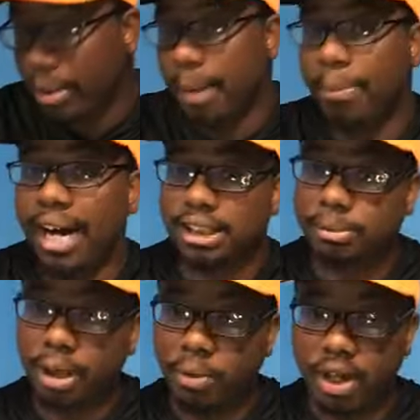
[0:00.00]
may
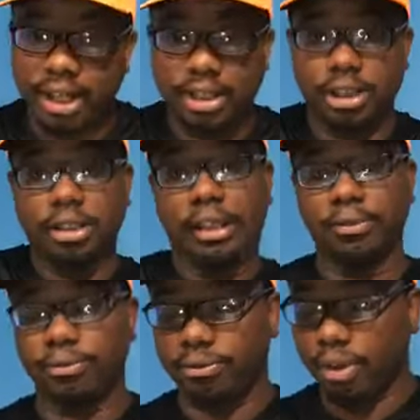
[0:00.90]
possibly work into something
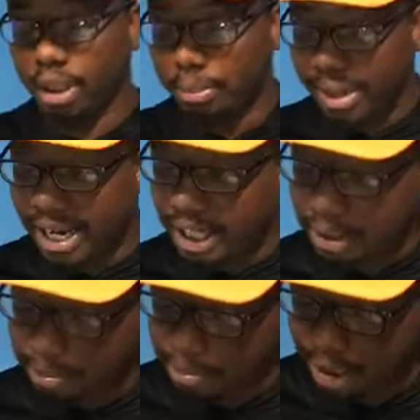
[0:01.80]
from the bank,
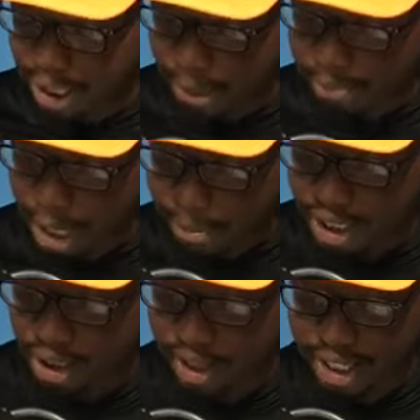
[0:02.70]
but
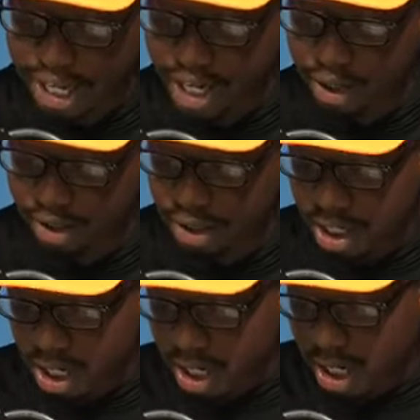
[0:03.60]
primarily right now,
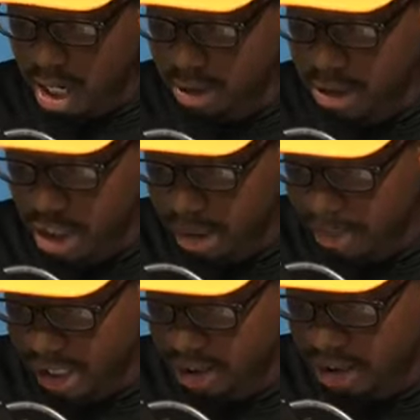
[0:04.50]
the
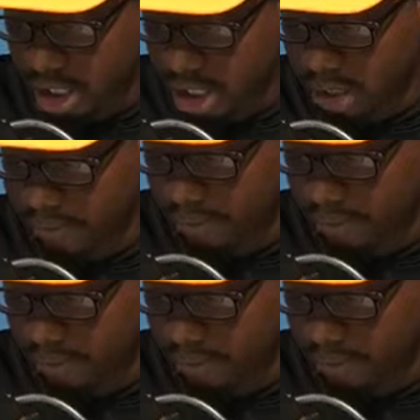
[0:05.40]
tournaments are